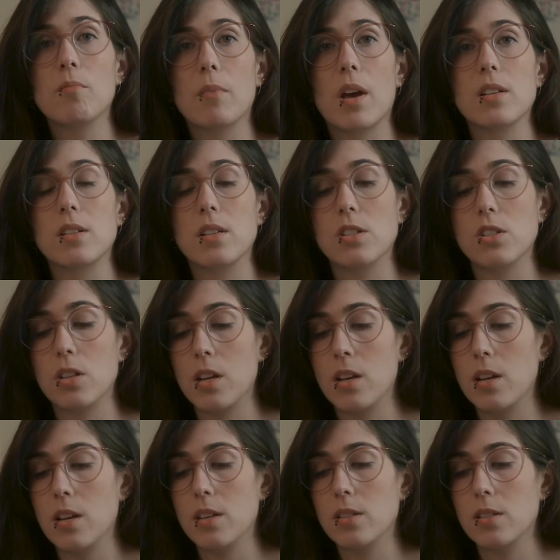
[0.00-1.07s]
message
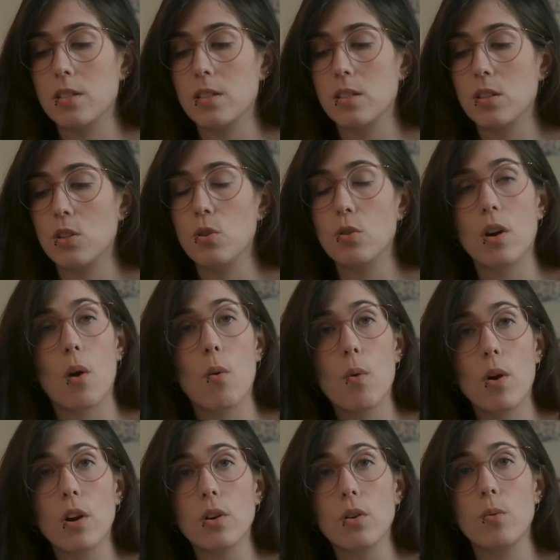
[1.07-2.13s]
is you can
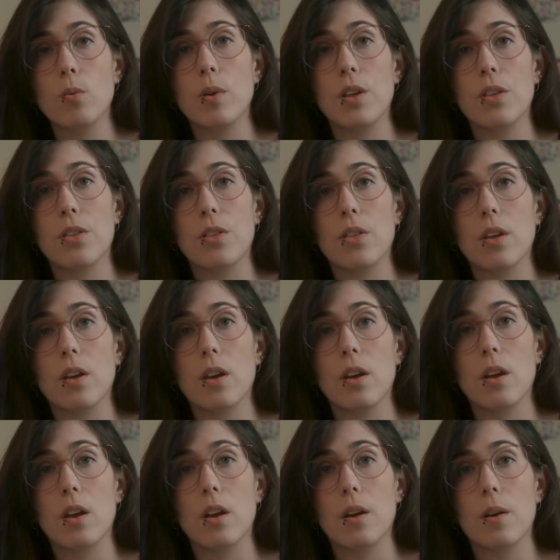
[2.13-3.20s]
work with
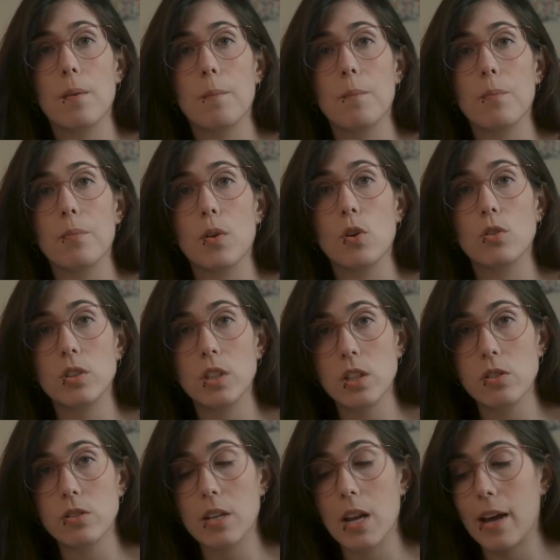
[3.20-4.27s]

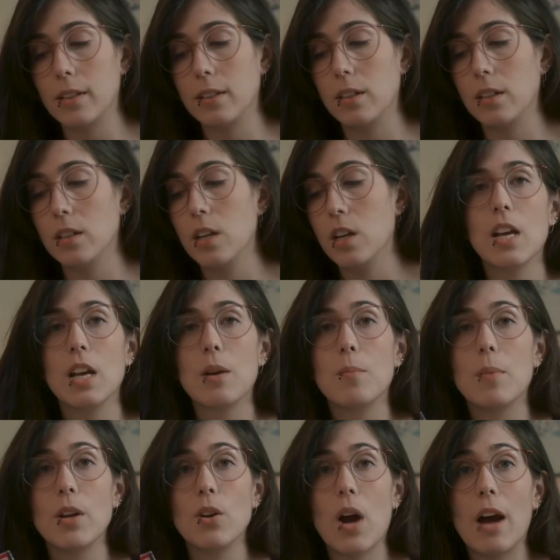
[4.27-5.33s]
continuous lighting,
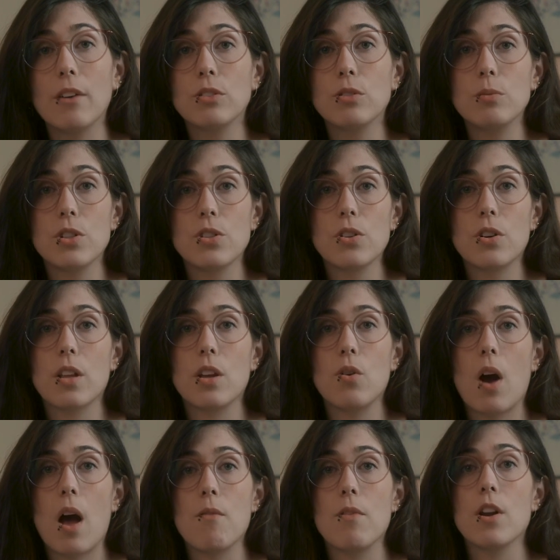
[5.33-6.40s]
but you have to be sure that
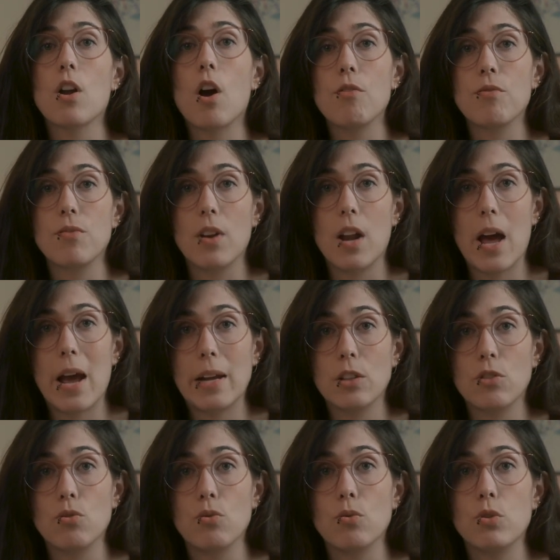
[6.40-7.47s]
you have enough
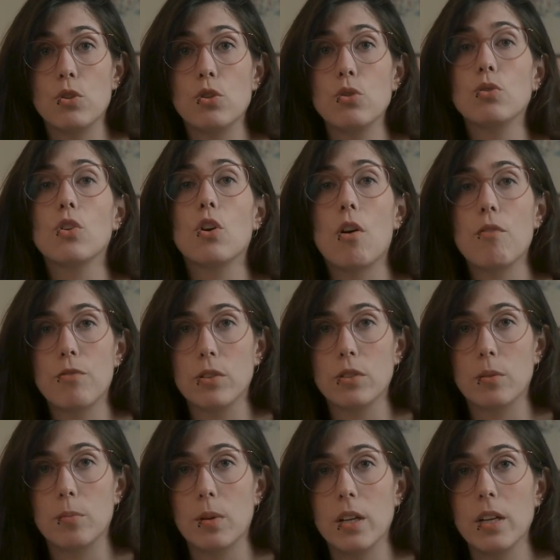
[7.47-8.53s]
light to shoot
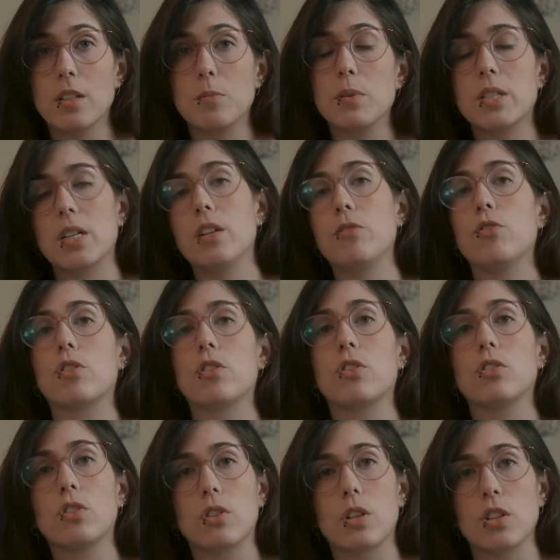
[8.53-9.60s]
comfortably, especially if you're
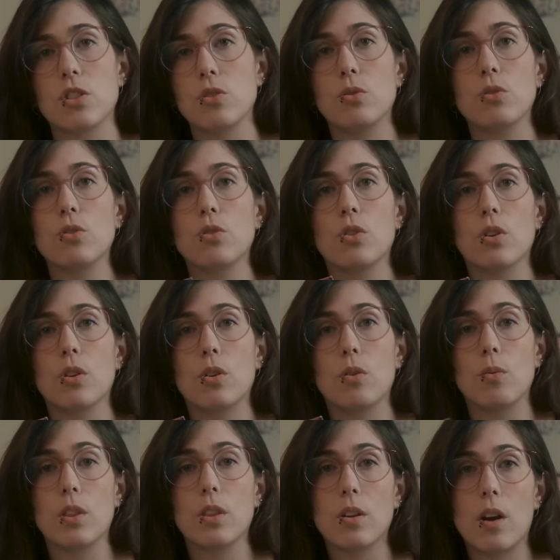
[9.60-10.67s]
not gonna shoot
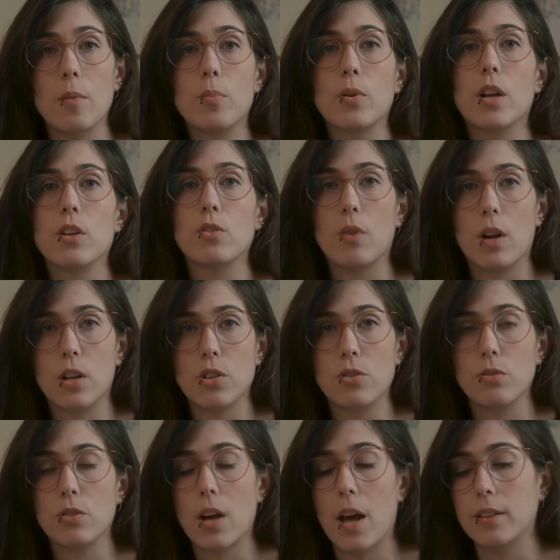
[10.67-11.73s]
with tripod and you wanna
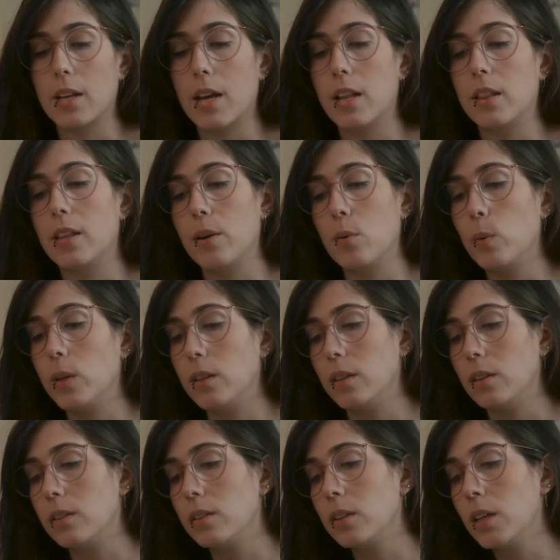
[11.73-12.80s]
shoot handheld like we did.